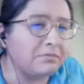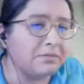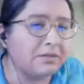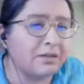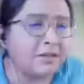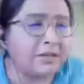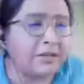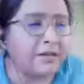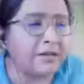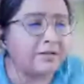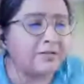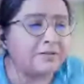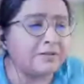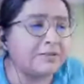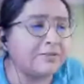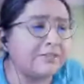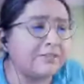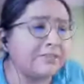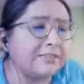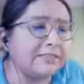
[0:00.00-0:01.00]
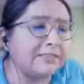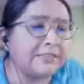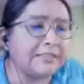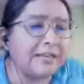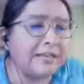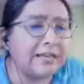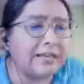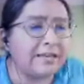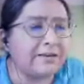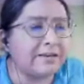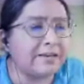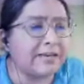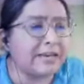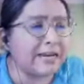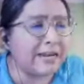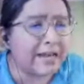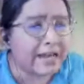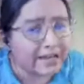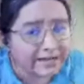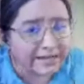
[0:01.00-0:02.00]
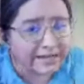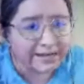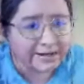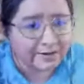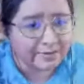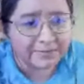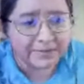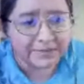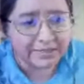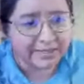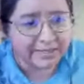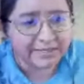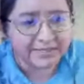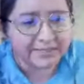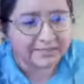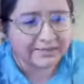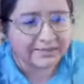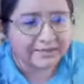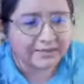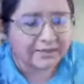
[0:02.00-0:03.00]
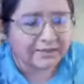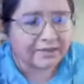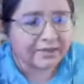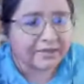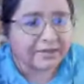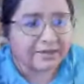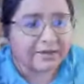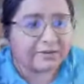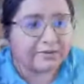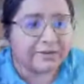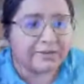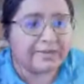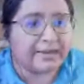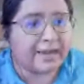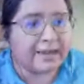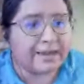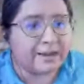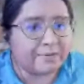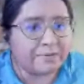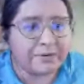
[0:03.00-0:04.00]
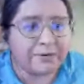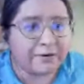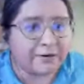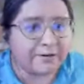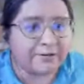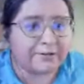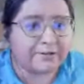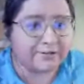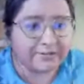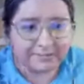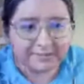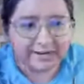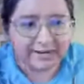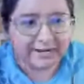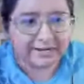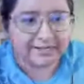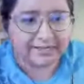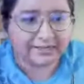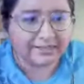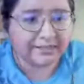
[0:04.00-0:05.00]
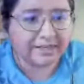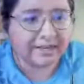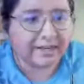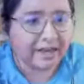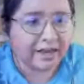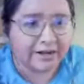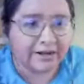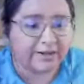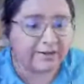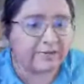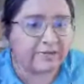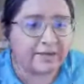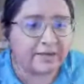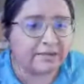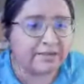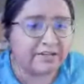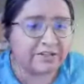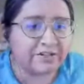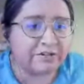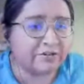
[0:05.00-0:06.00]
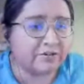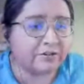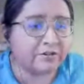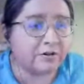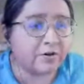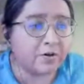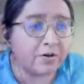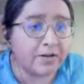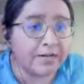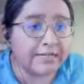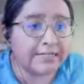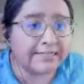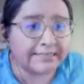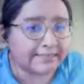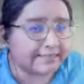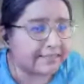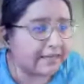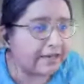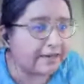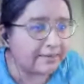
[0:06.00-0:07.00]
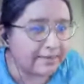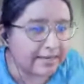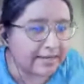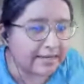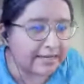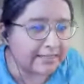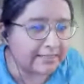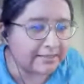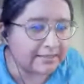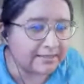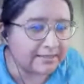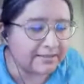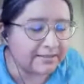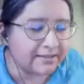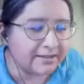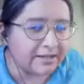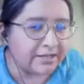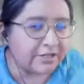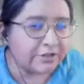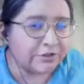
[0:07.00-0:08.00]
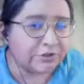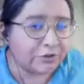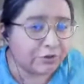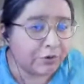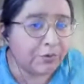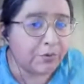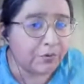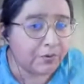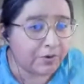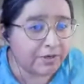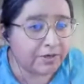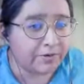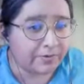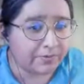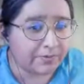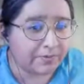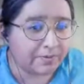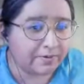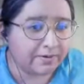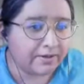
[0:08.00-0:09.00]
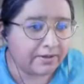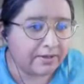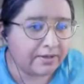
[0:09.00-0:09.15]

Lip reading: So it's just like, get out of here, please, with that hypocritical stance. Like, how do you think they're going to sell this to you?